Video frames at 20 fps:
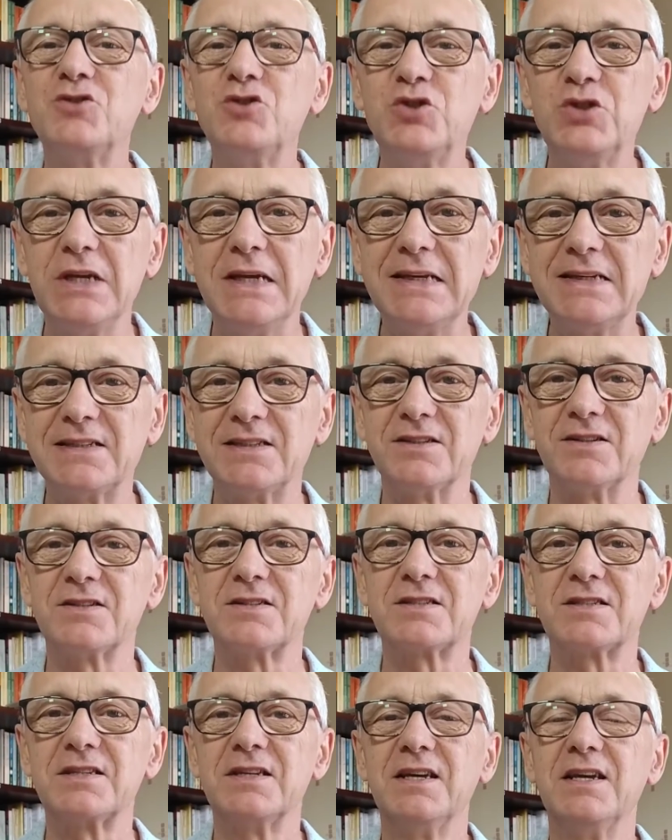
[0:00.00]

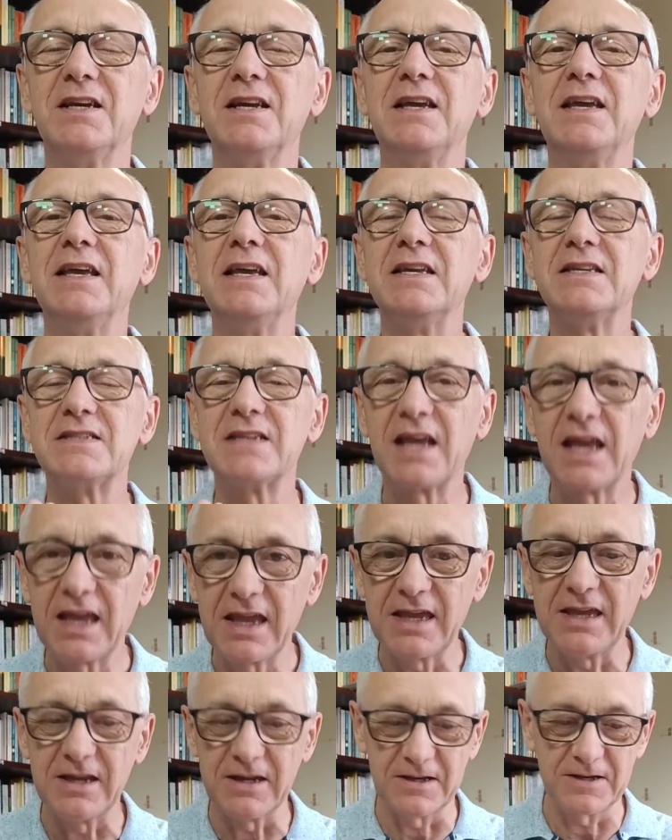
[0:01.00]
Jesus is
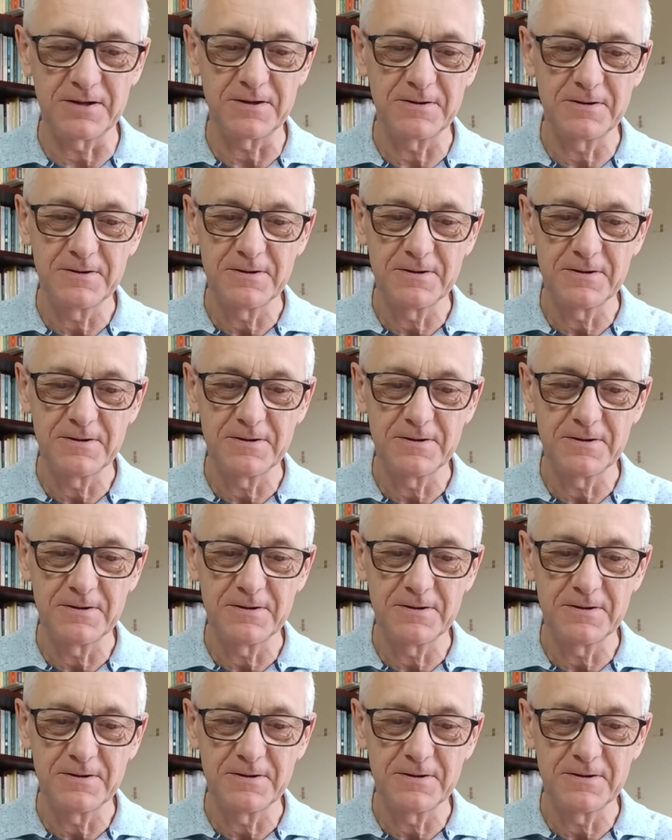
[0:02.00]
here.